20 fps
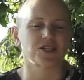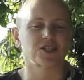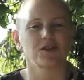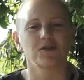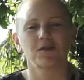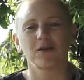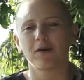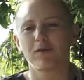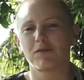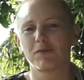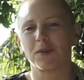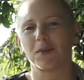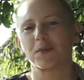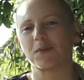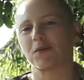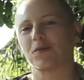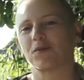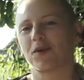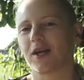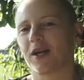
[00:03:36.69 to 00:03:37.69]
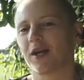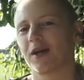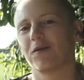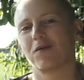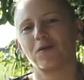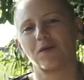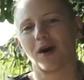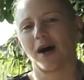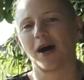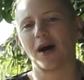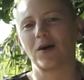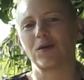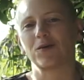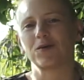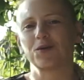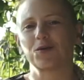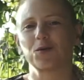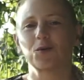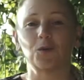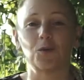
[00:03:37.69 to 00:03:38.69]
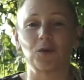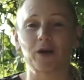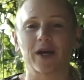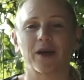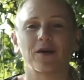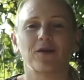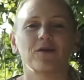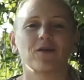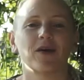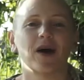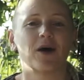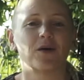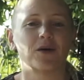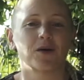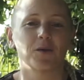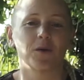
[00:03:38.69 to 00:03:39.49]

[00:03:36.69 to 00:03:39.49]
So we have people running around or walking around,